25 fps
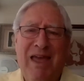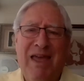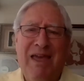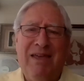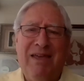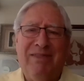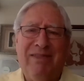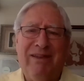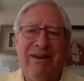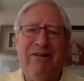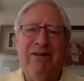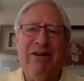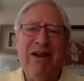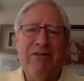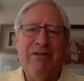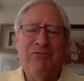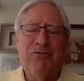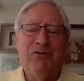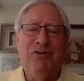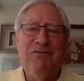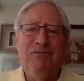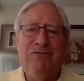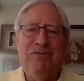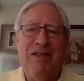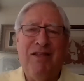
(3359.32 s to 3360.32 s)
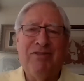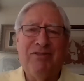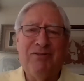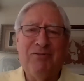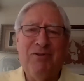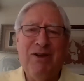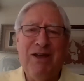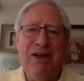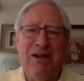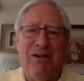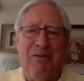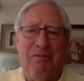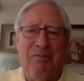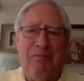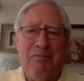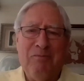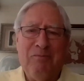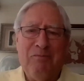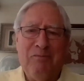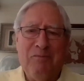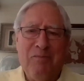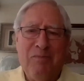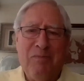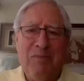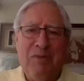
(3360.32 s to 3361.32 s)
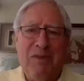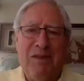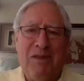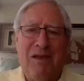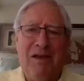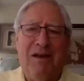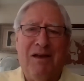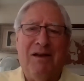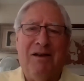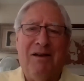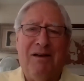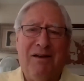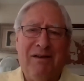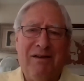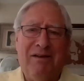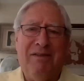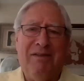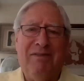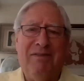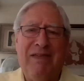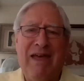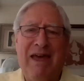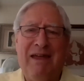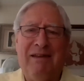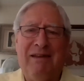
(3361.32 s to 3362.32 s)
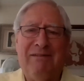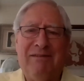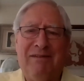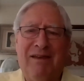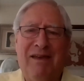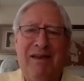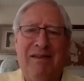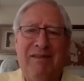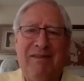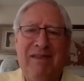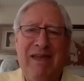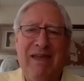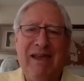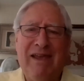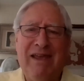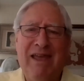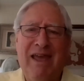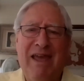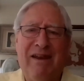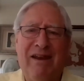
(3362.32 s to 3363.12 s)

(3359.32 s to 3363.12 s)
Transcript: don't have to invent the wheel. That they can